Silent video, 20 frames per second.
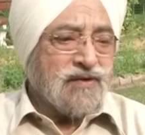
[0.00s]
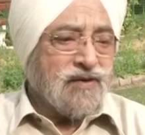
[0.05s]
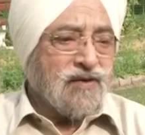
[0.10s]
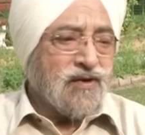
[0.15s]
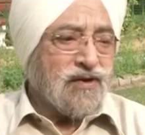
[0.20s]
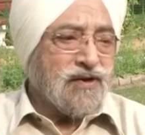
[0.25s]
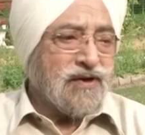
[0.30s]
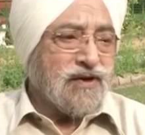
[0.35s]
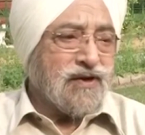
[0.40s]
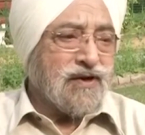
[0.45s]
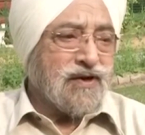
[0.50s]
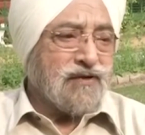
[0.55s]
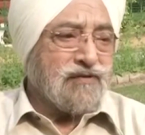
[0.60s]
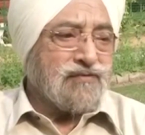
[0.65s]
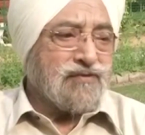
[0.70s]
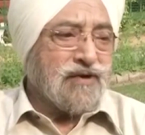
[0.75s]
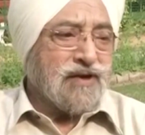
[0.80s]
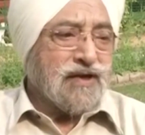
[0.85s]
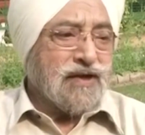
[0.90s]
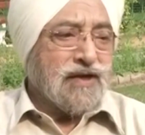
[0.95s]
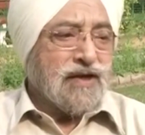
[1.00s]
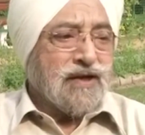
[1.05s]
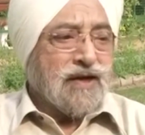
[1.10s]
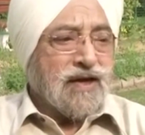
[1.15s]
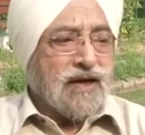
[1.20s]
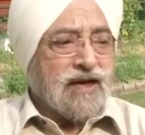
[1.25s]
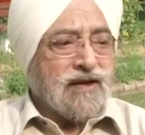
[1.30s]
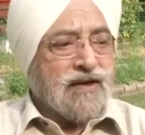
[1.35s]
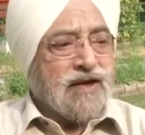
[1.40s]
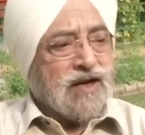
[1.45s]
alternative
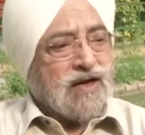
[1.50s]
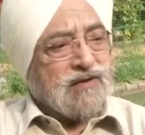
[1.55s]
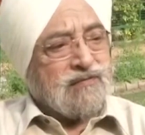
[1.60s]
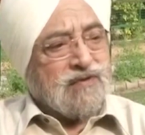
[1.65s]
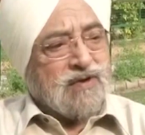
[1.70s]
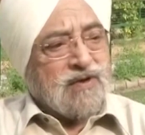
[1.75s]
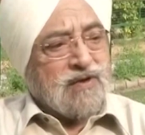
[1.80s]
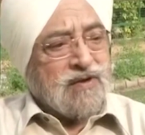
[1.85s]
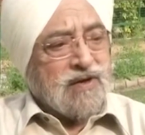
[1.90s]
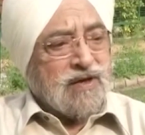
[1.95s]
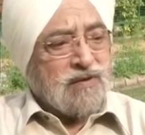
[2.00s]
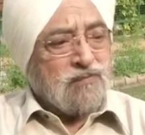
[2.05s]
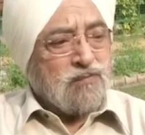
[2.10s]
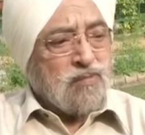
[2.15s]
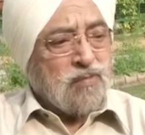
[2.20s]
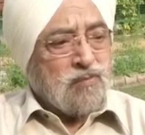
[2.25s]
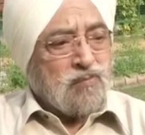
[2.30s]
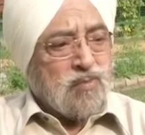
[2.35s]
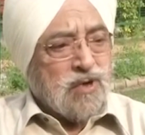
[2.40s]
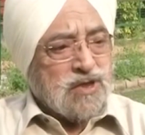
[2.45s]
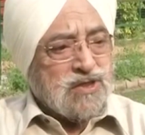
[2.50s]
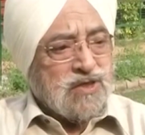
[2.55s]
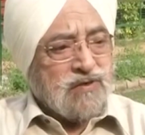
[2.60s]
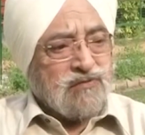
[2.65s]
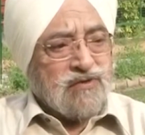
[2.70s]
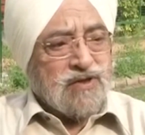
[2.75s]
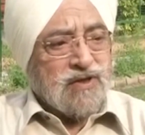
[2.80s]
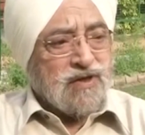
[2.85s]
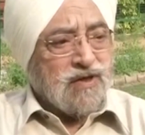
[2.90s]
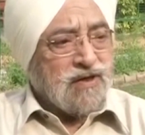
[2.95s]
and get away and brush
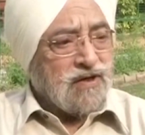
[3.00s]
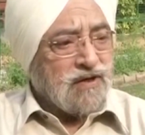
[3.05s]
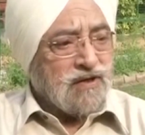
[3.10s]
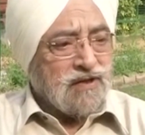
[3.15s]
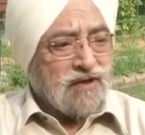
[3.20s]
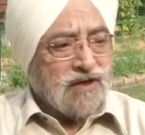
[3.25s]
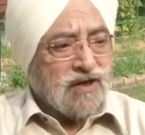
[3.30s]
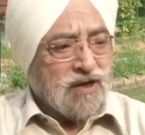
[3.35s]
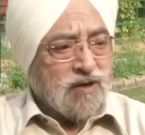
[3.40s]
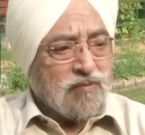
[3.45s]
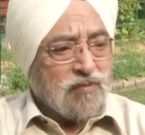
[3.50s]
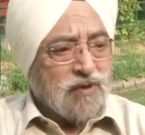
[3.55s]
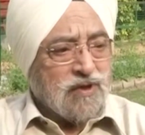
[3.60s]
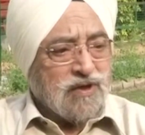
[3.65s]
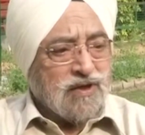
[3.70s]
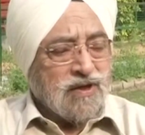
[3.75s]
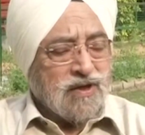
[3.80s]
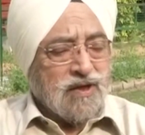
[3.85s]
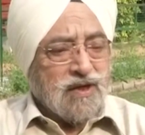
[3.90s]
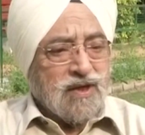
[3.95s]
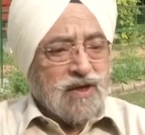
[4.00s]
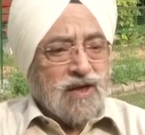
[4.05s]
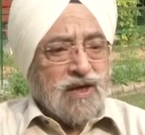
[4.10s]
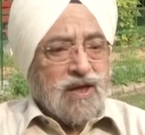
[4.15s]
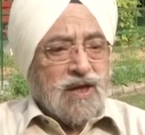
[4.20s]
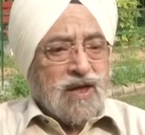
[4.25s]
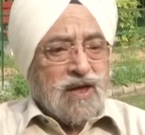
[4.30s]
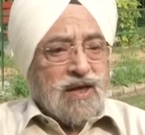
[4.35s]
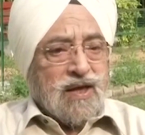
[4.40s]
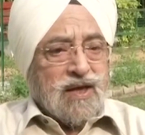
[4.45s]
everything under the carpet.
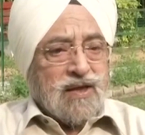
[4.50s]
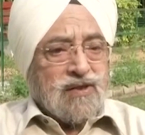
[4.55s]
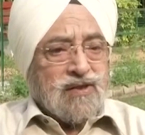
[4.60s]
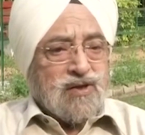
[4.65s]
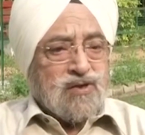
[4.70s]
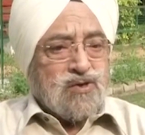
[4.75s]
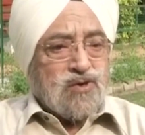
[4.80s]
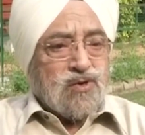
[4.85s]
The